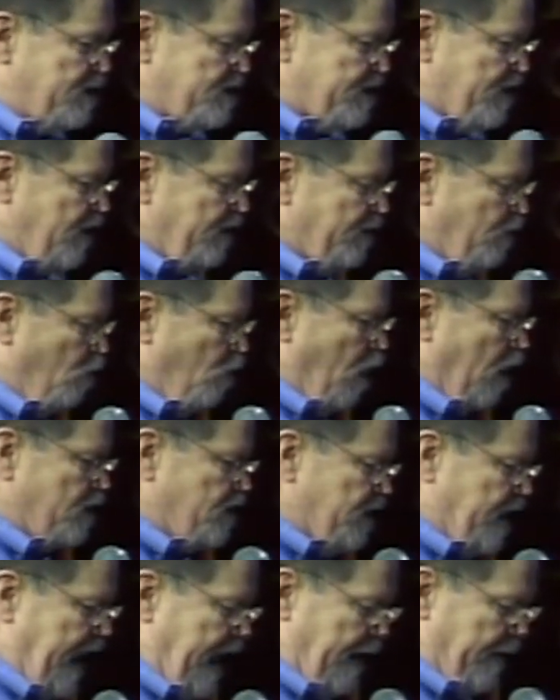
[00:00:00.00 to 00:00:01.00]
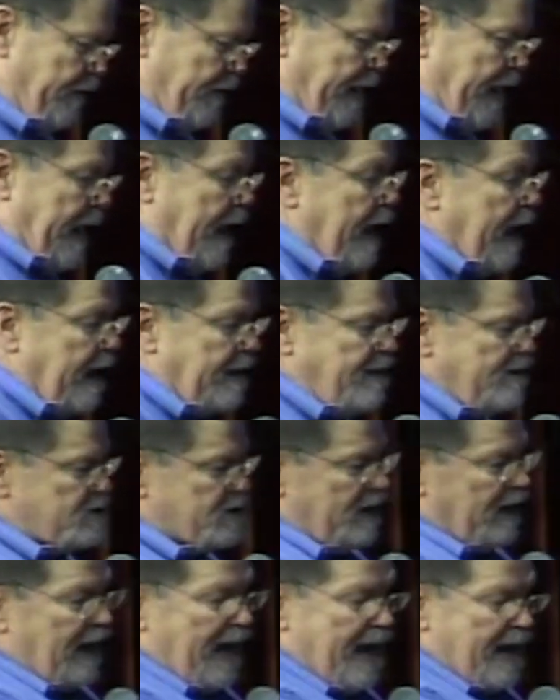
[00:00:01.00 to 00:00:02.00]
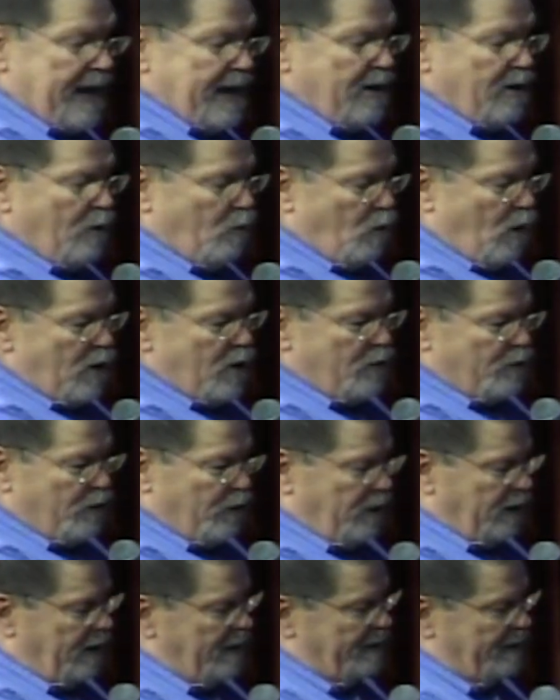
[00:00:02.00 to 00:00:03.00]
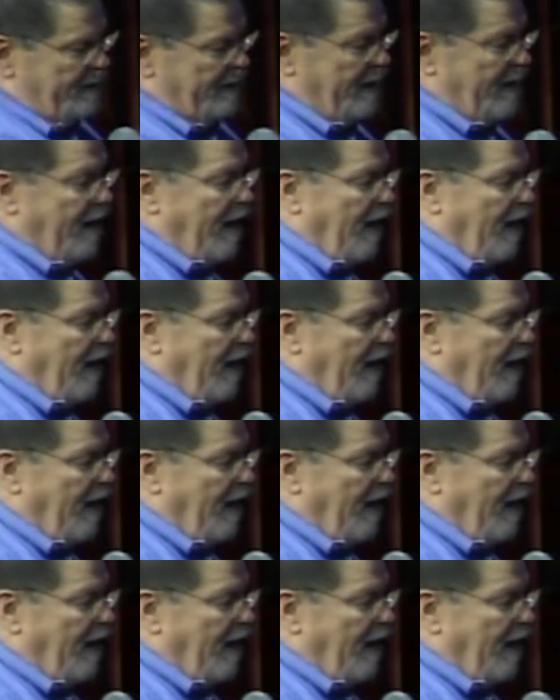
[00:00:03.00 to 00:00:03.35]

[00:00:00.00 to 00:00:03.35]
just there at the watch counter. And there's a lady, a wonderful